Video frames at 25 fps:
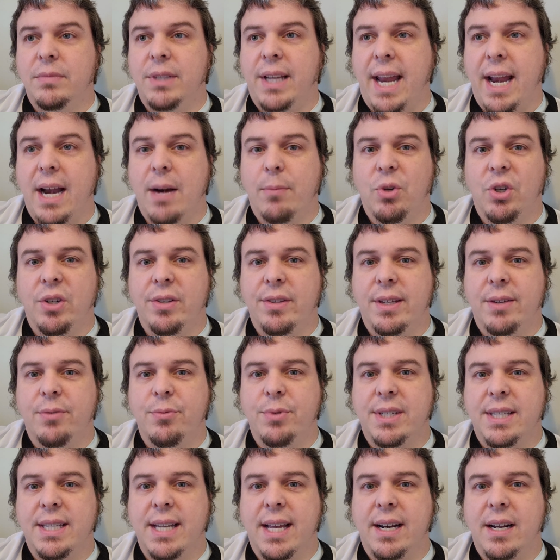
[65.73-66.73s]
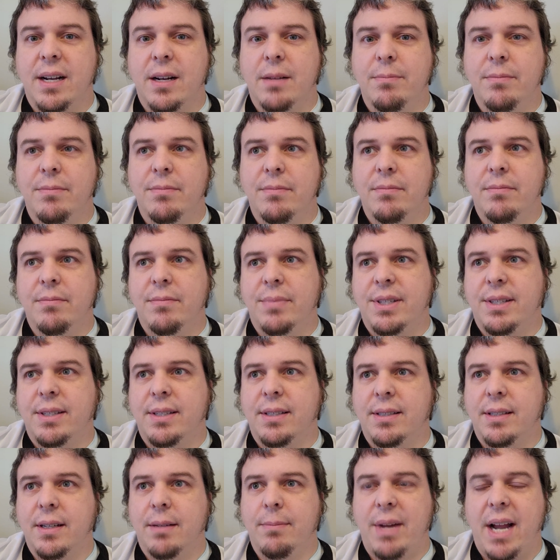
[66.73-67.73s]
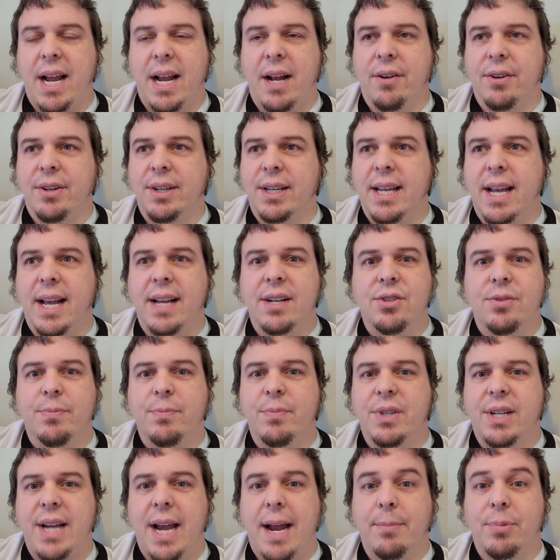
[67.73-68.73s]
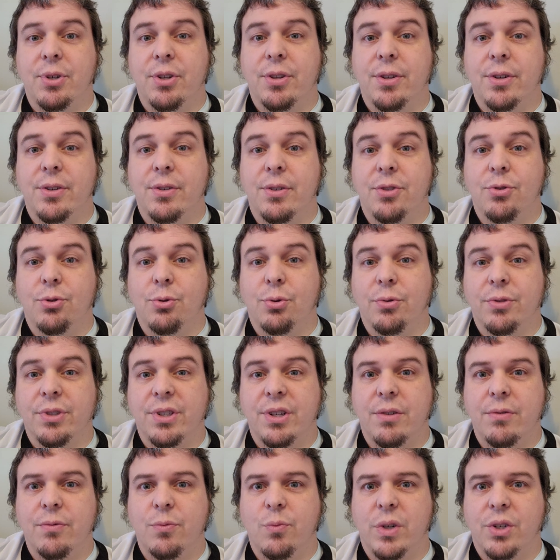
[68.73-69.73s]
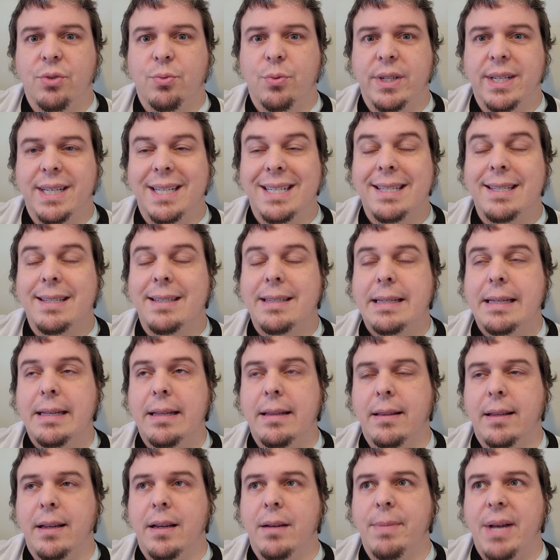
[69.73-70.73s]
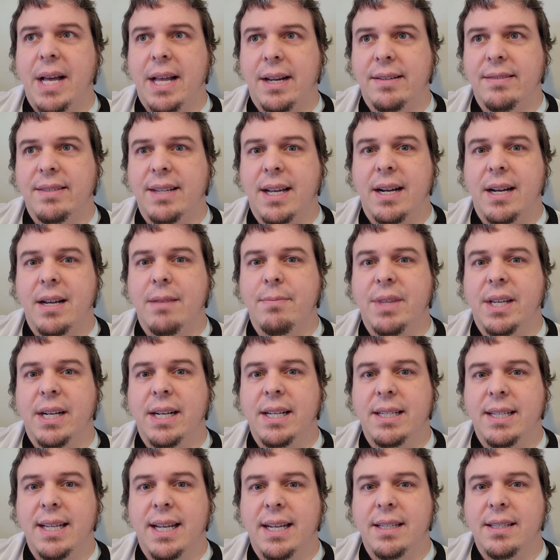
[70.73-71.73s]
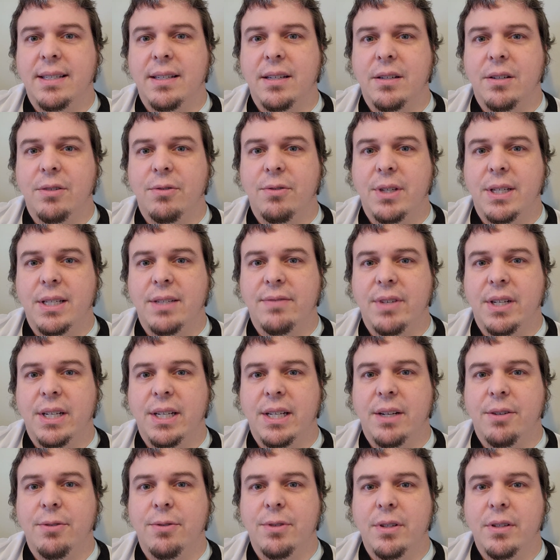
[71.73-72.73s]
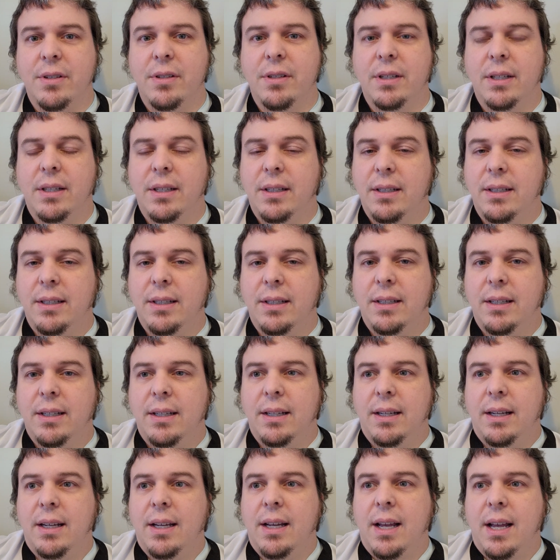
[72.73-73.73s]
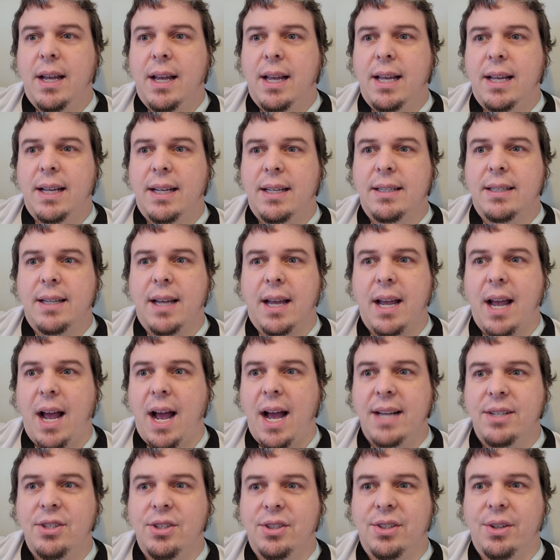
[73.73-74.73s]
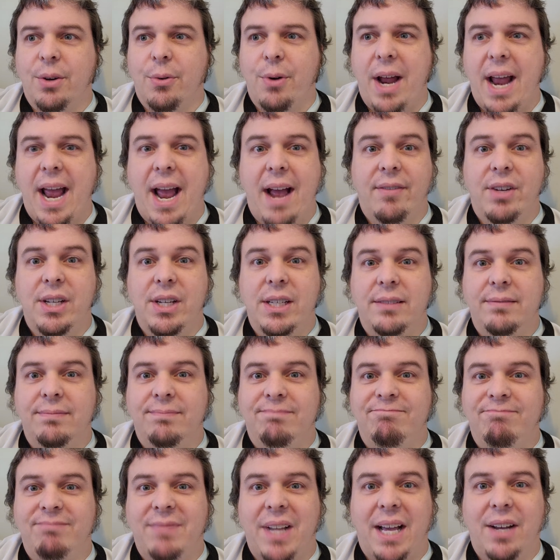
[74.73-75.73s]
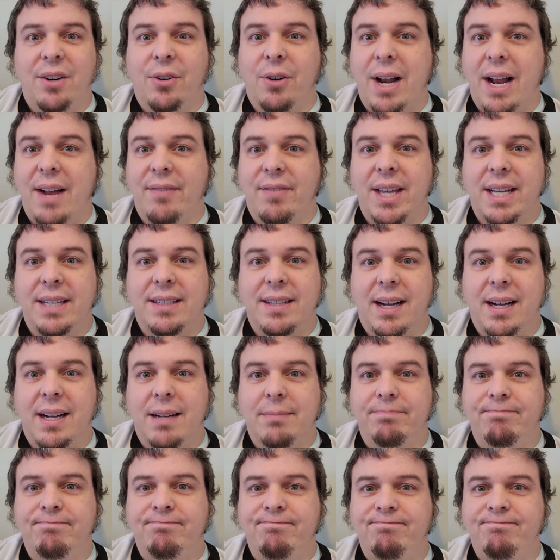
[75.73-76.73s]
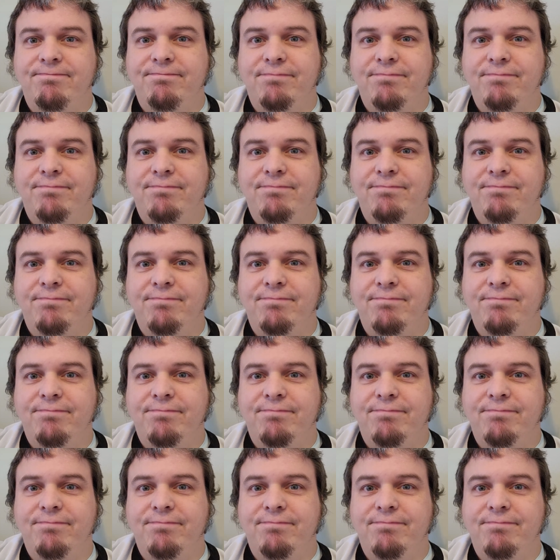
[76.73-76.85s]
camera that was set up somehow to capture the neutral zone, which would extend the amount of time that it takes to do these videos. And I just don't have it. I don't have that time.